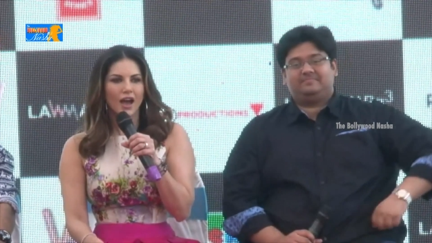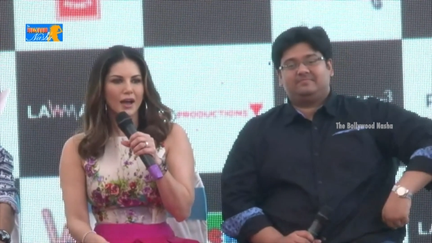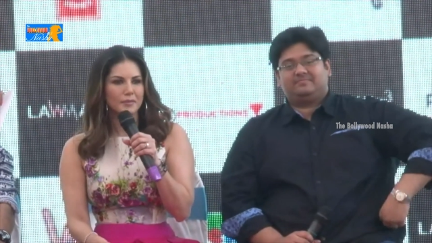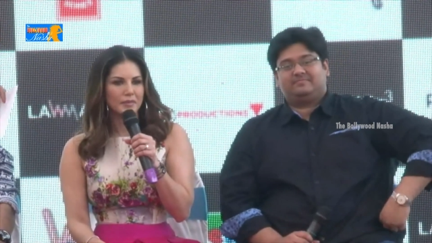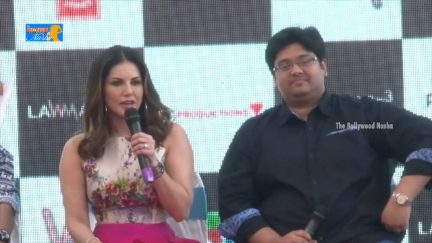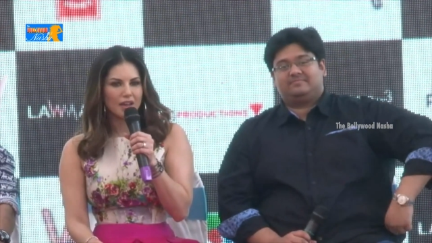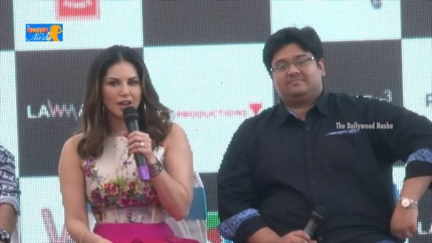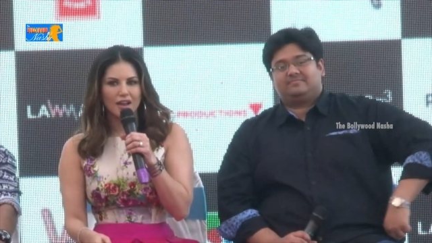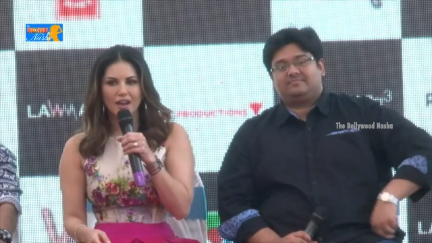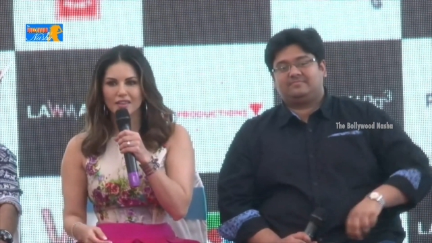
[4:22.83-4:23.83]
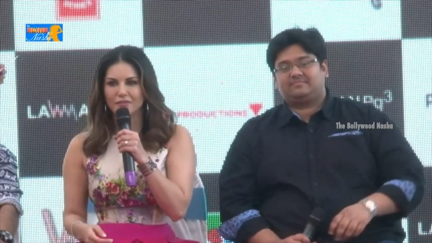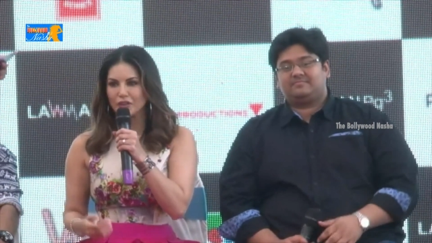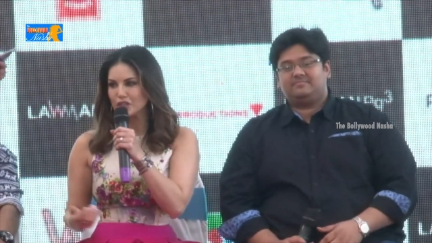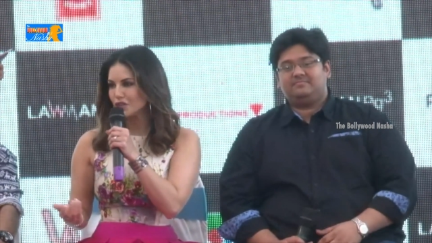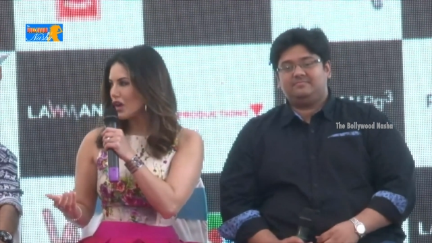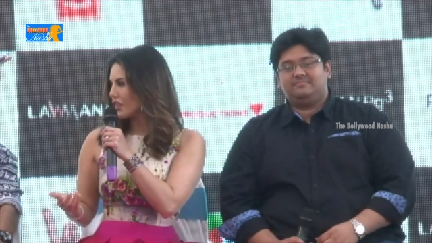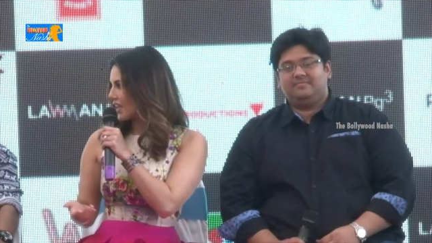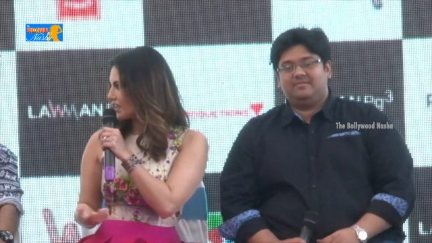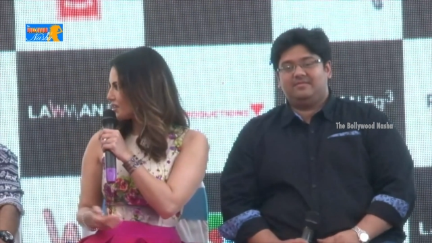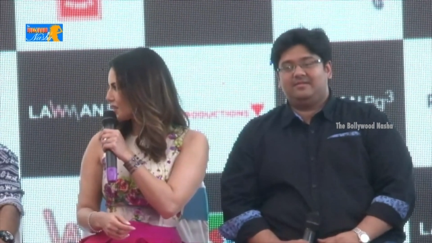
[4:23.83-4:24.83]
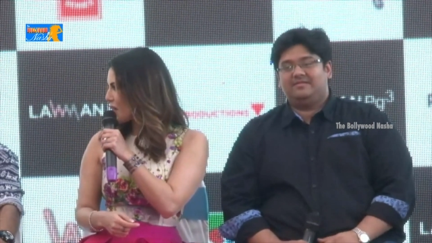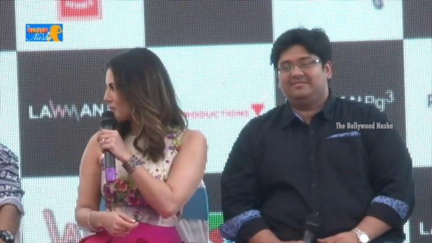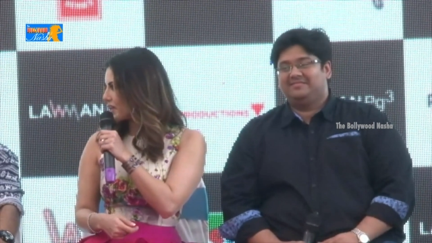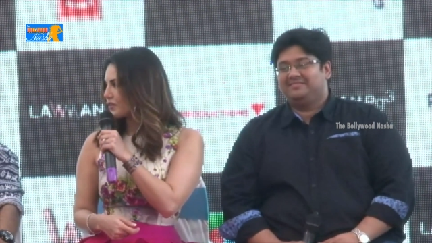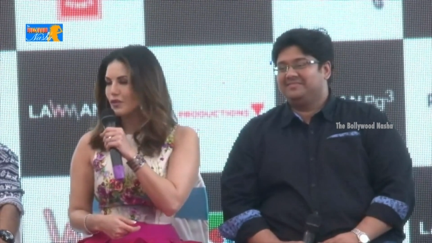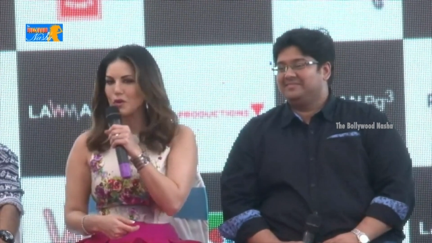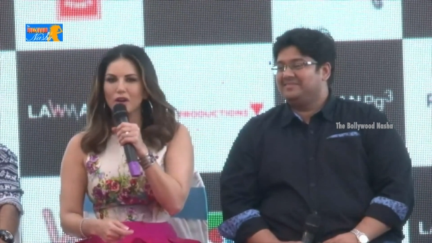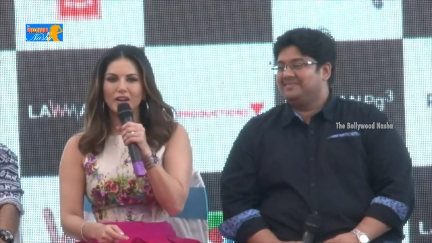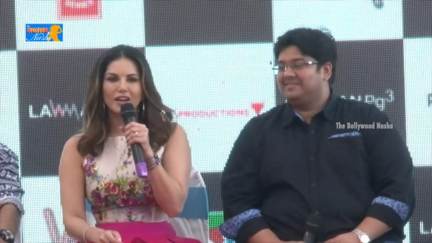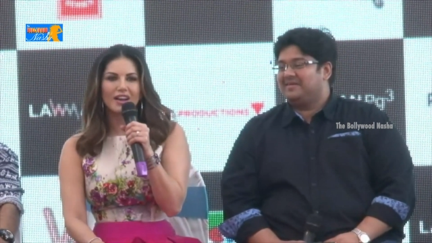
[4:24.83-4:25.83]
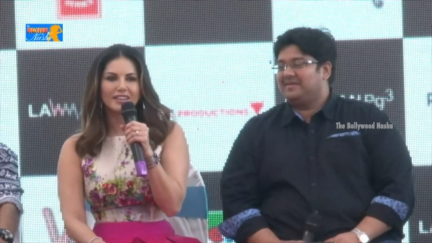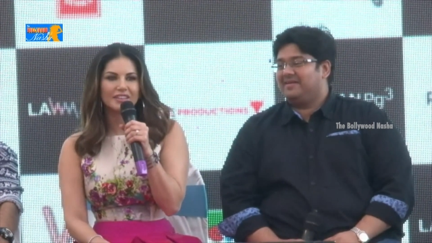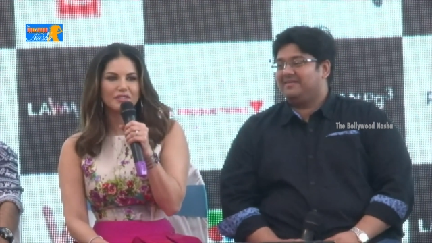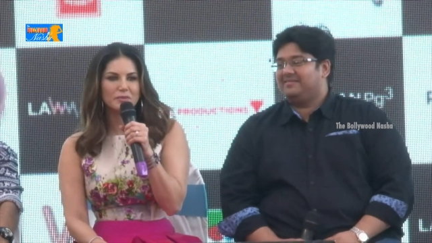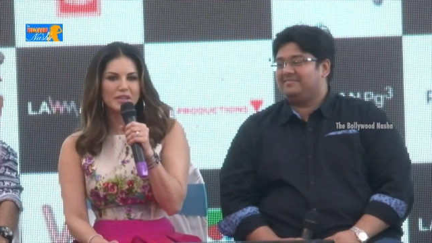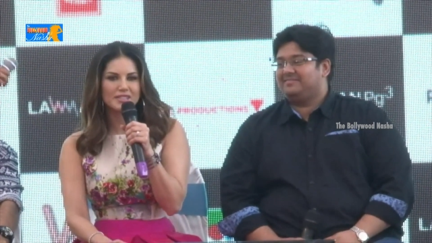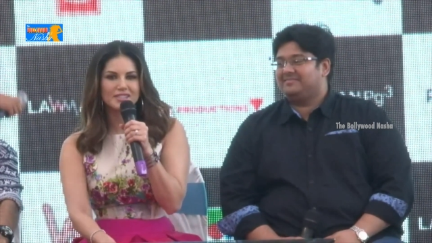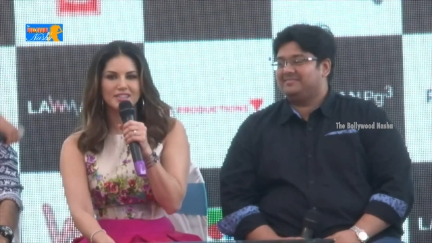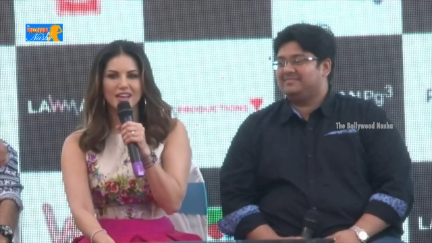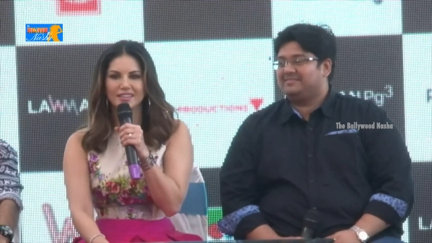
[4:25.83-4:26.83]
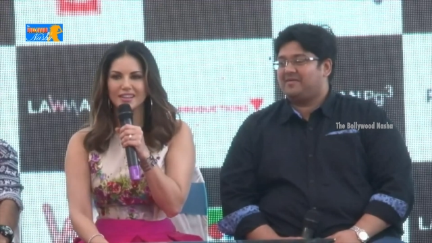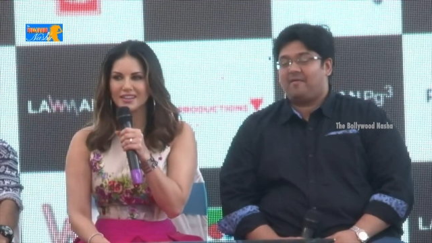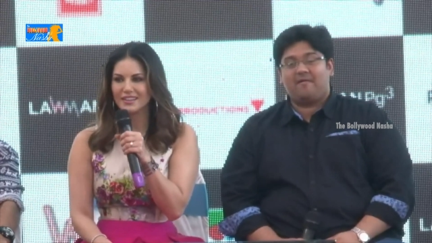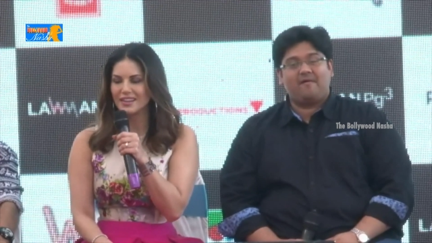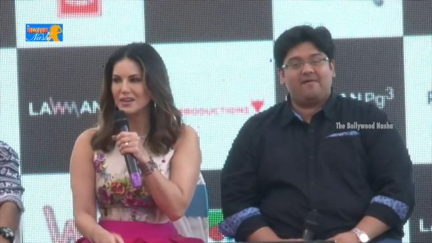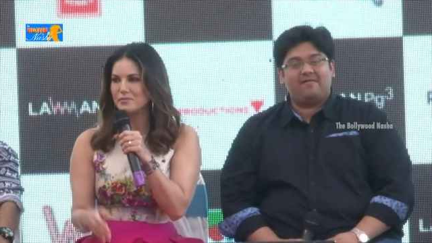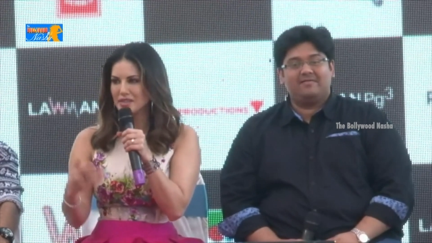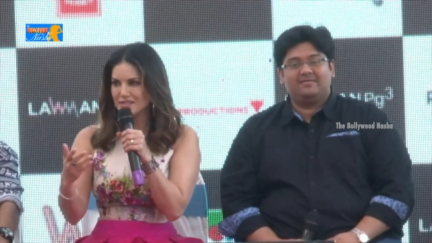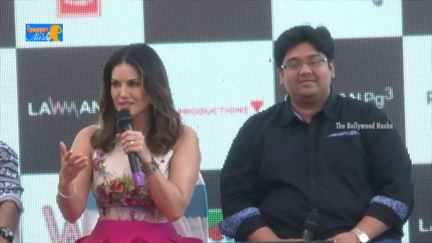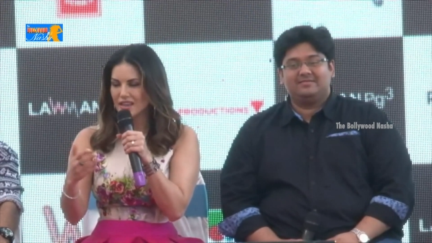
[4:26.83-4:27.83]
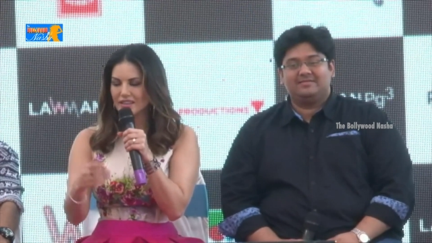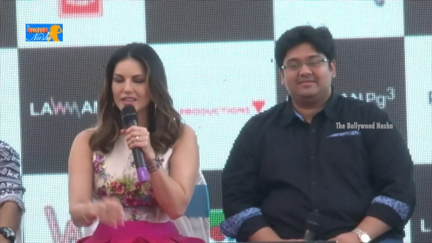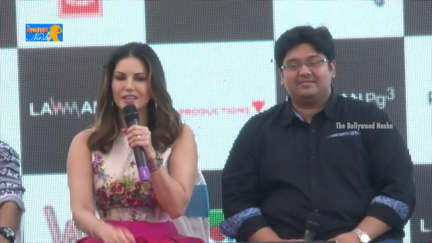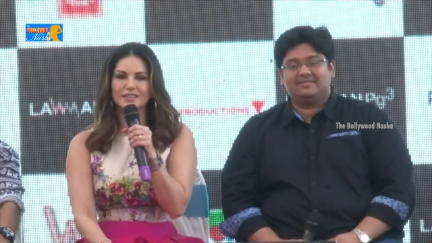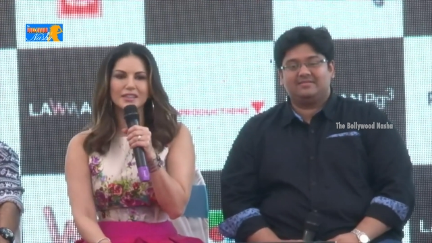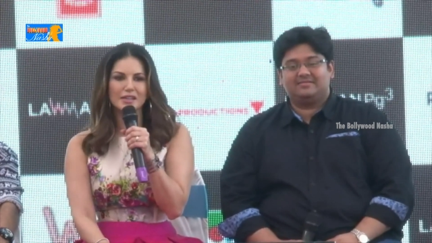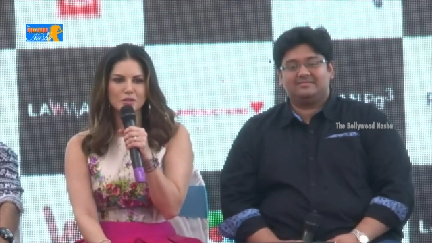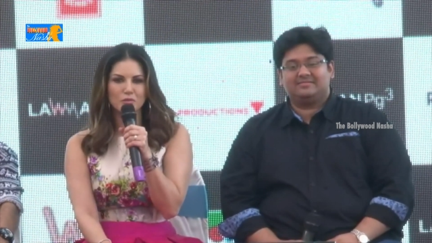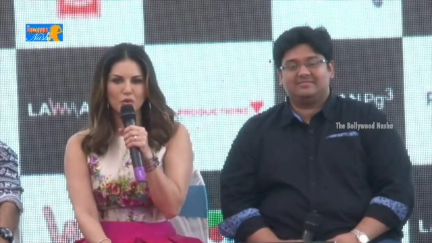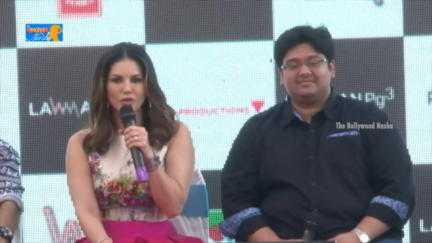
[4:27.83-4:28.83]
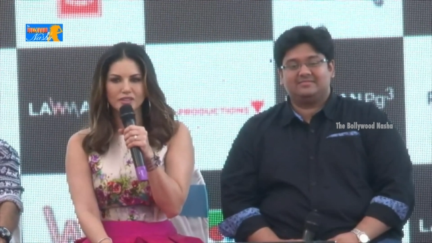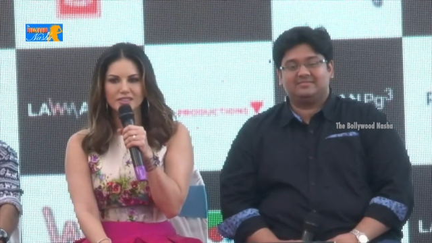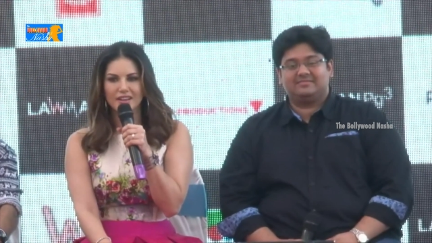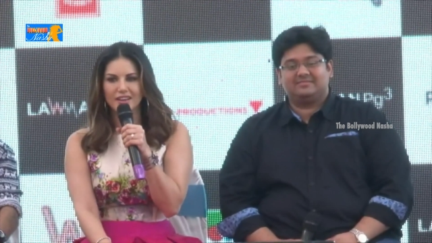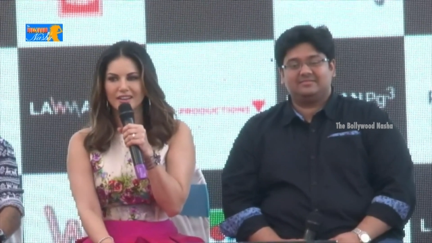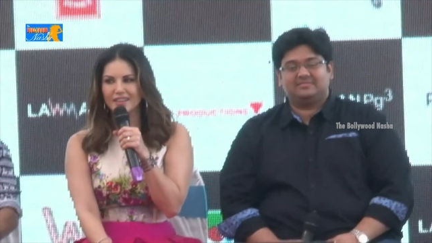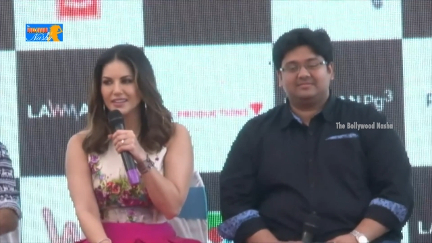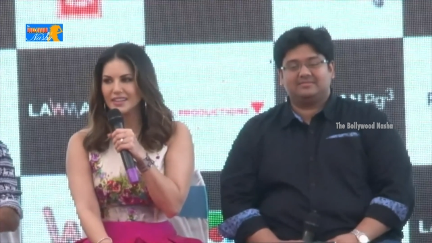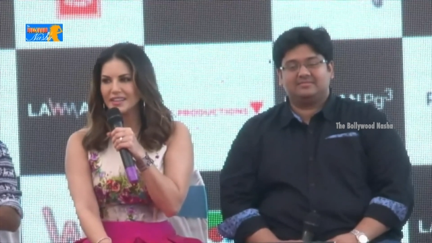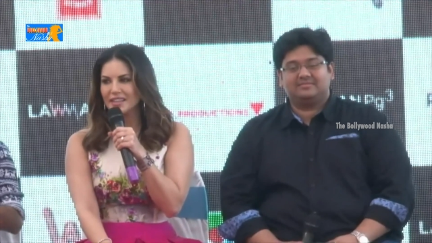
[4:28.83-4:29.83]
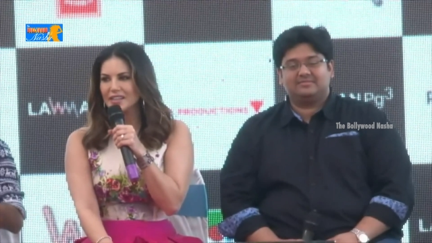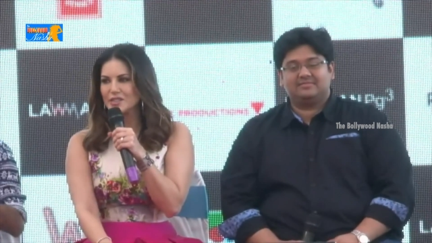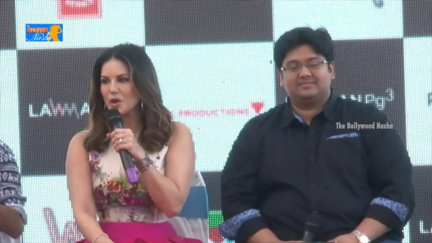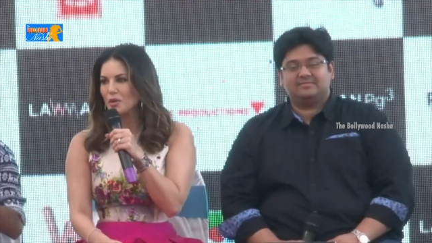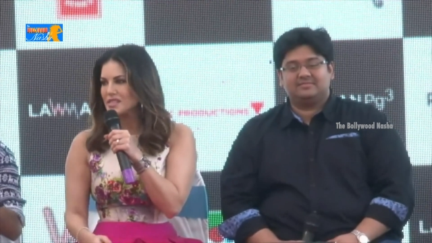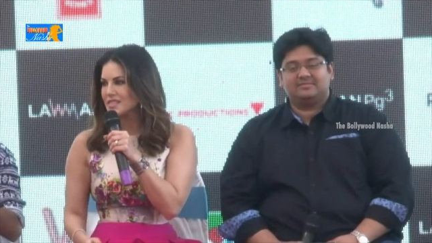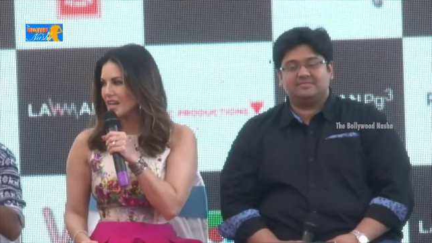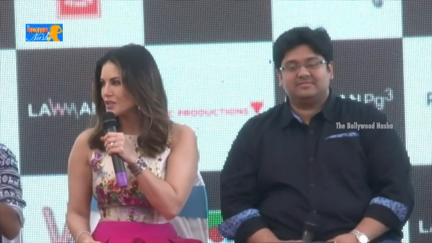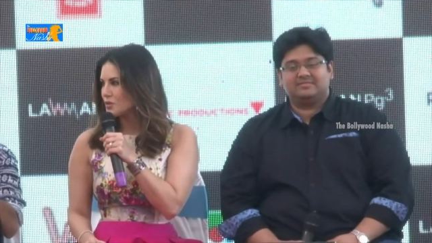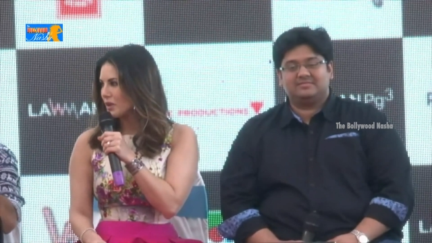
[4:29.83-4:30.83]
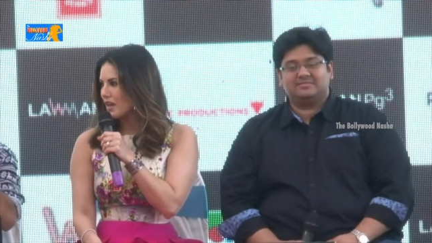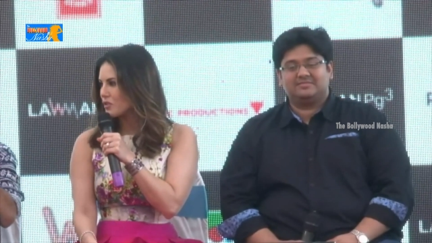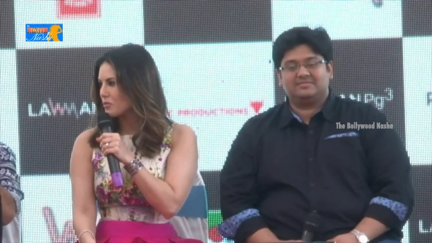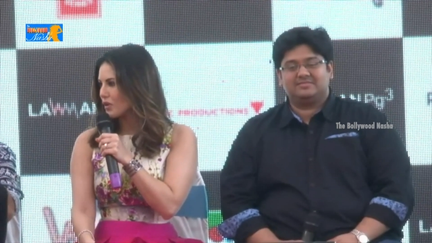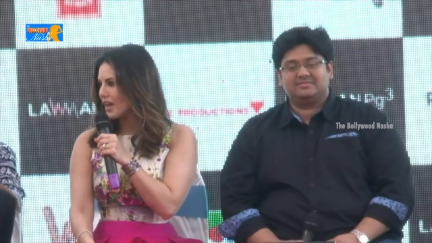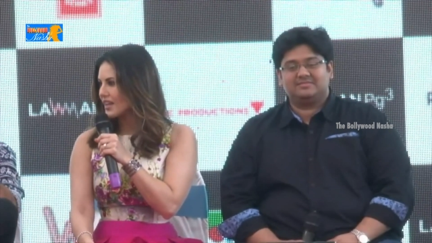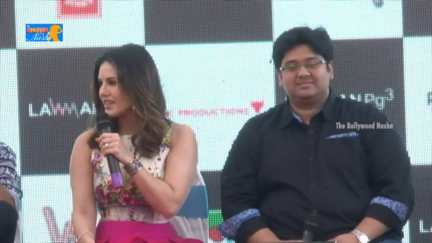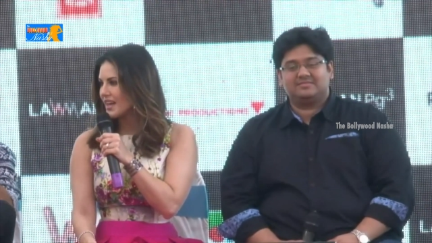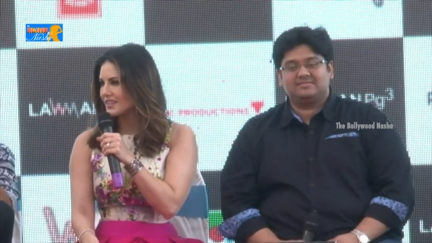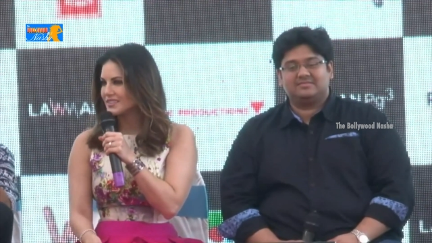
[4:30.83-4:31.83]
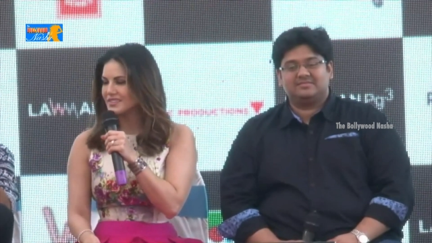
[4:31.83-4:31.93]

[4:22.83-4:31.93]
Speaker 1: Um, first of all, thank you, Lawman, for uh, giving Masizada, uh, Mastizaade itna support. Uh, it's always nice when we have a brand that